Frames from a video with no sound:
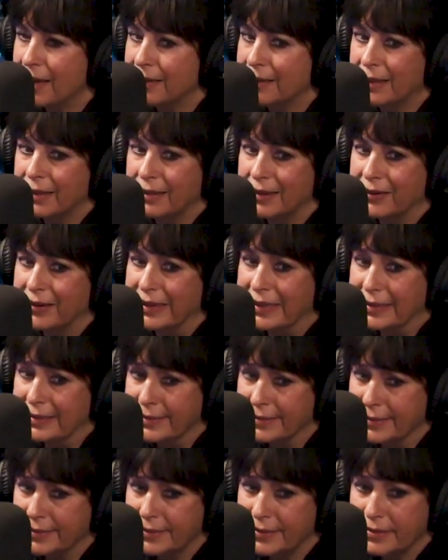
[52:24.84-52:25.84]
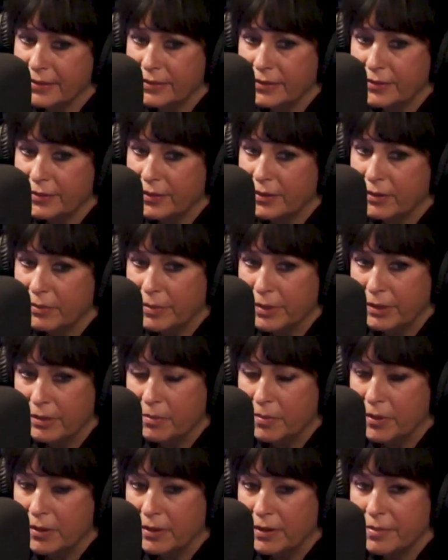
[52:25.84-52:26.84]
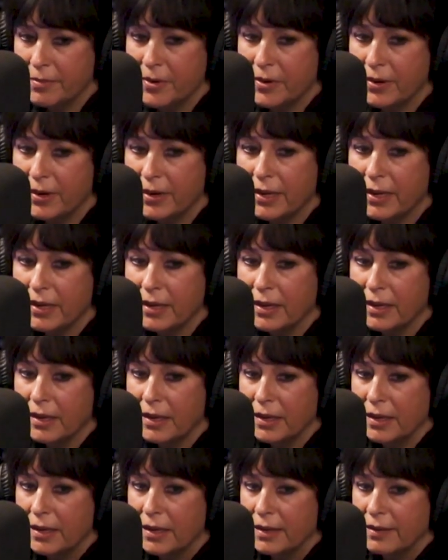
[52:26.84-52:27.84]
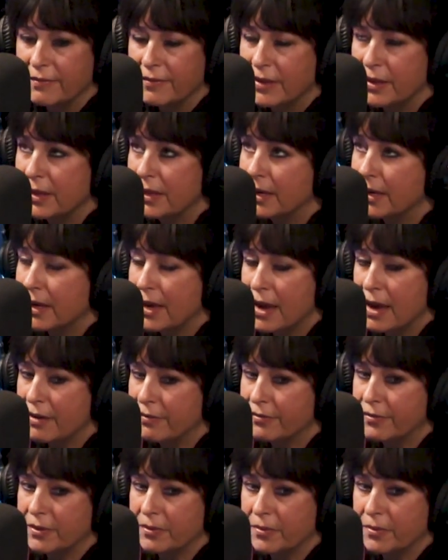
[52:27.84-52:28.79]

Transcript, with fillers: that there isn't a strong pickleball community? Probably not. It's like the fastest everyone.